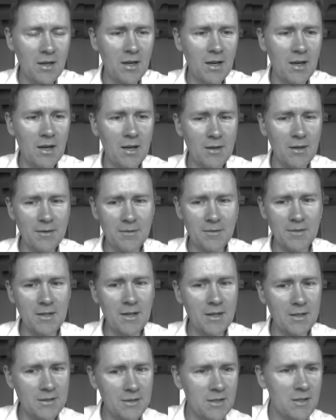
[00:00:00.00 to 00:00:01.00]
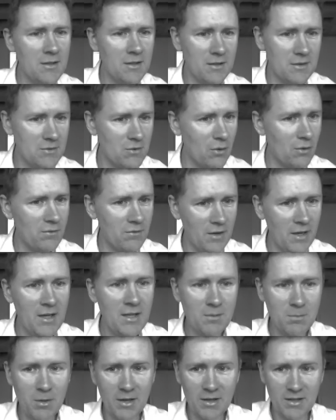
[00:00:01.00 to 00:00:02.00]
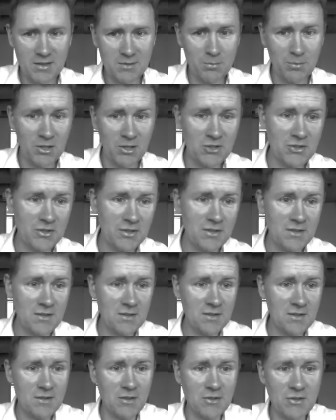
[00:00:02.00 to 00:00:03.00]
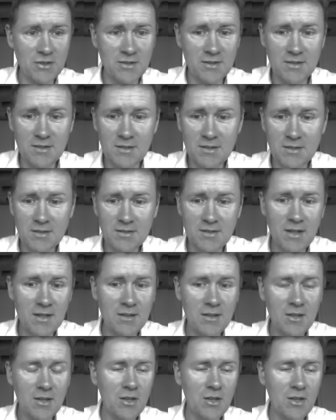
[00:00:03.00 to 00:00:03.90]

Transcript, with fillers: And the idea that is conveyed by expressions such as these is that